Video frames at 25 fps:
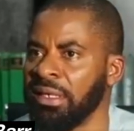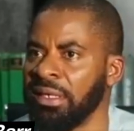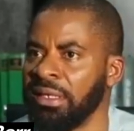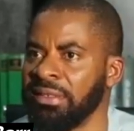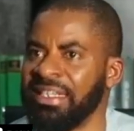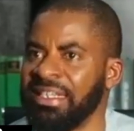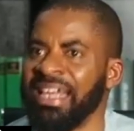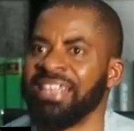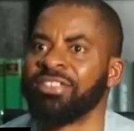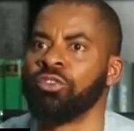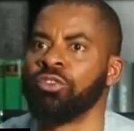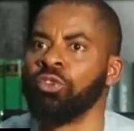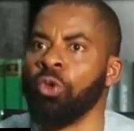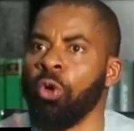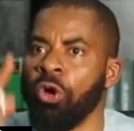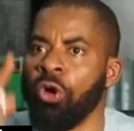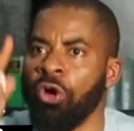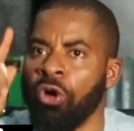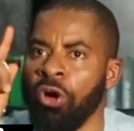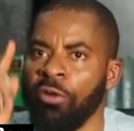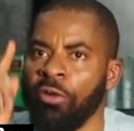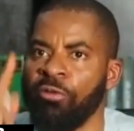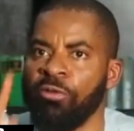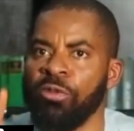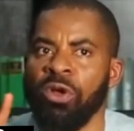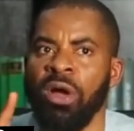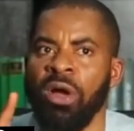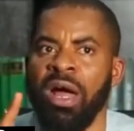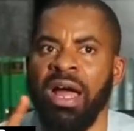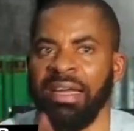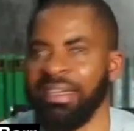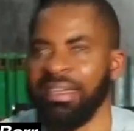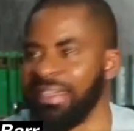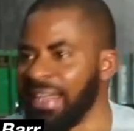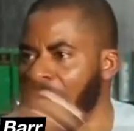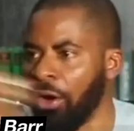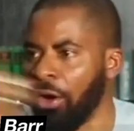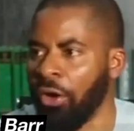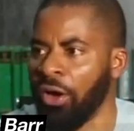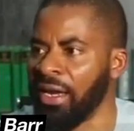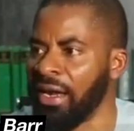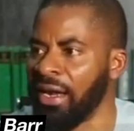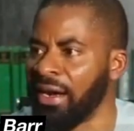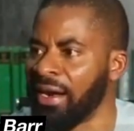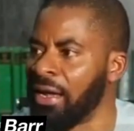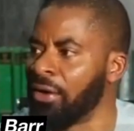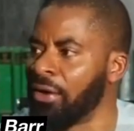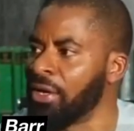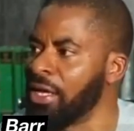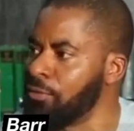There's no governor, and they are all
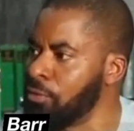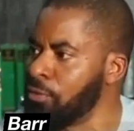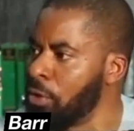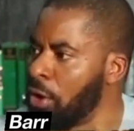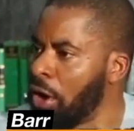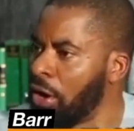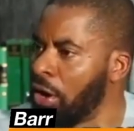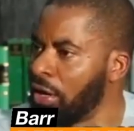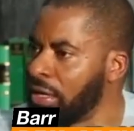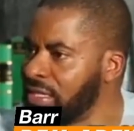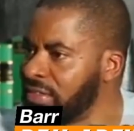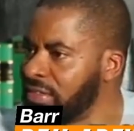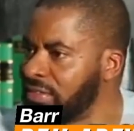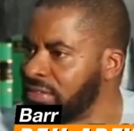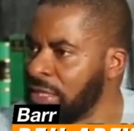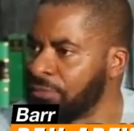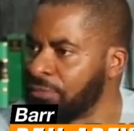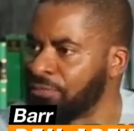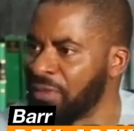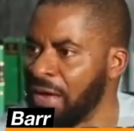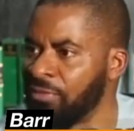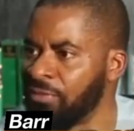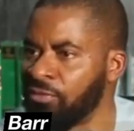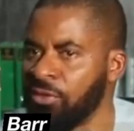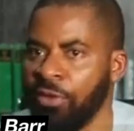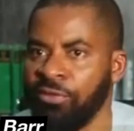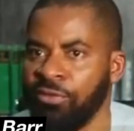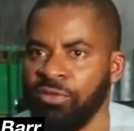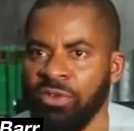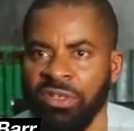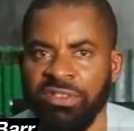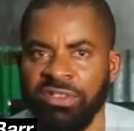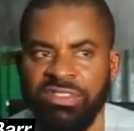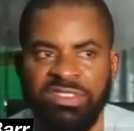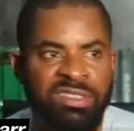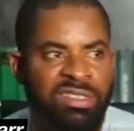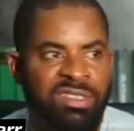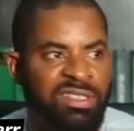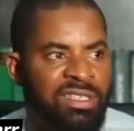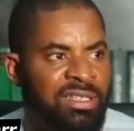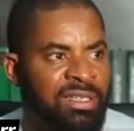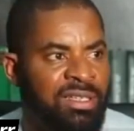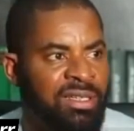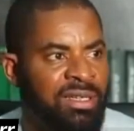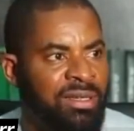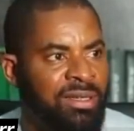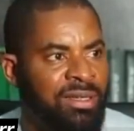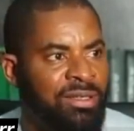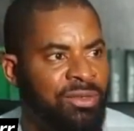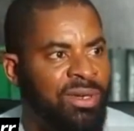around, even all his G5 governors.
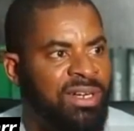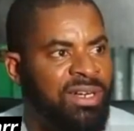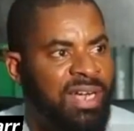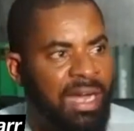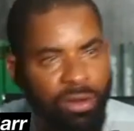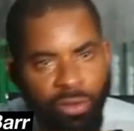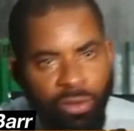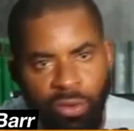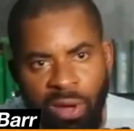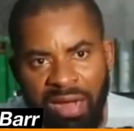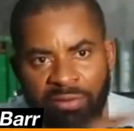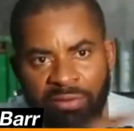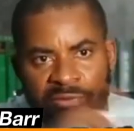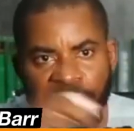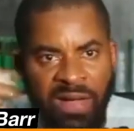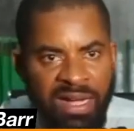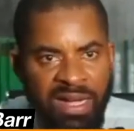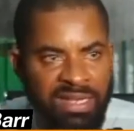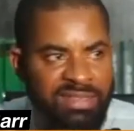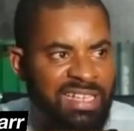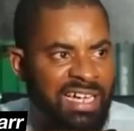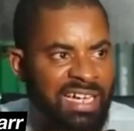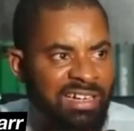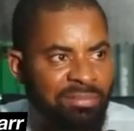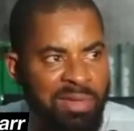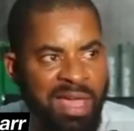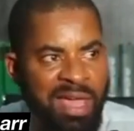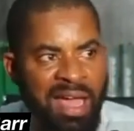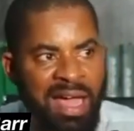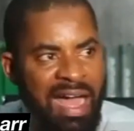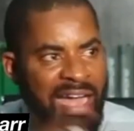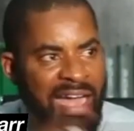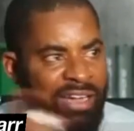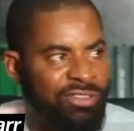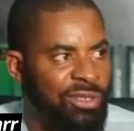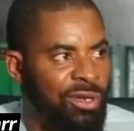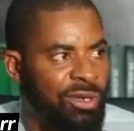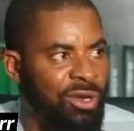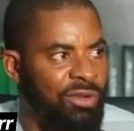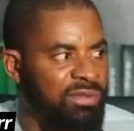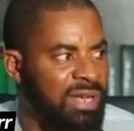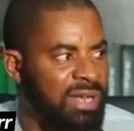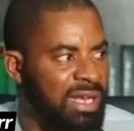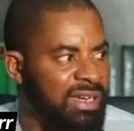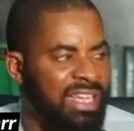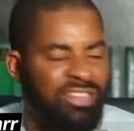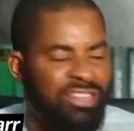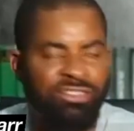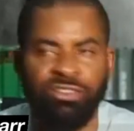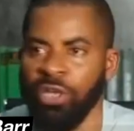You can go and fact check me and ask all of
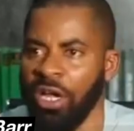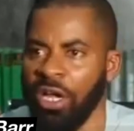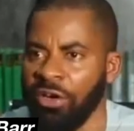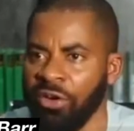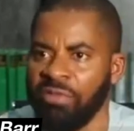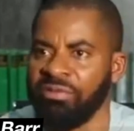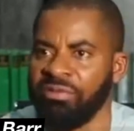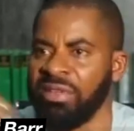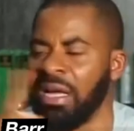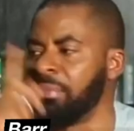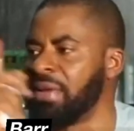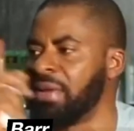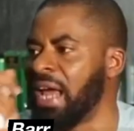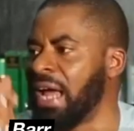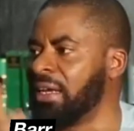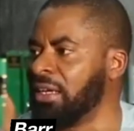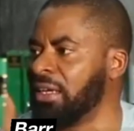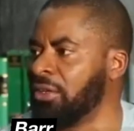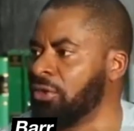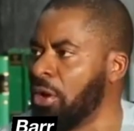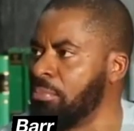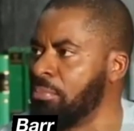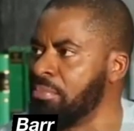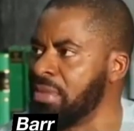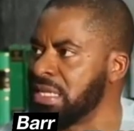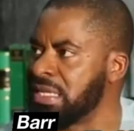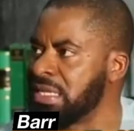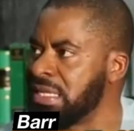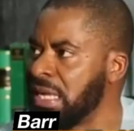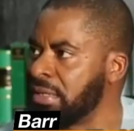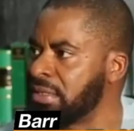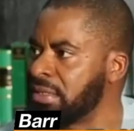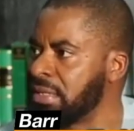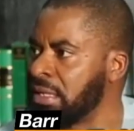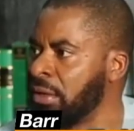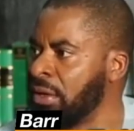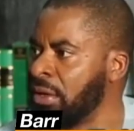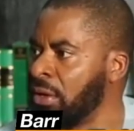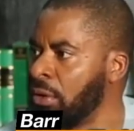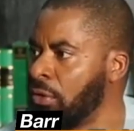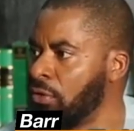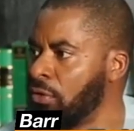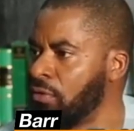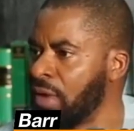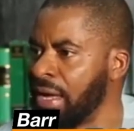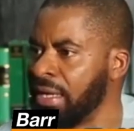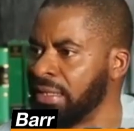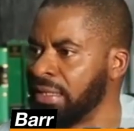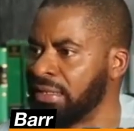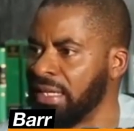them. There's none of them that I did not meet
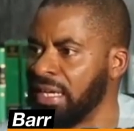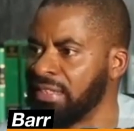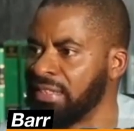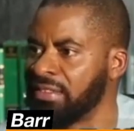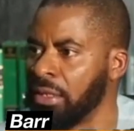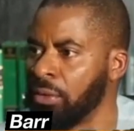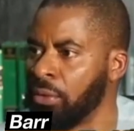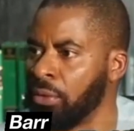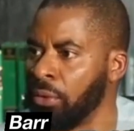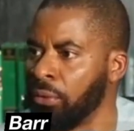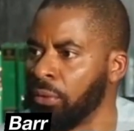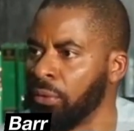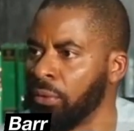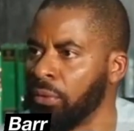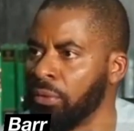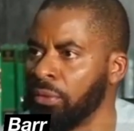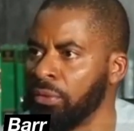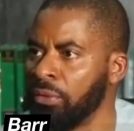over 8 years ago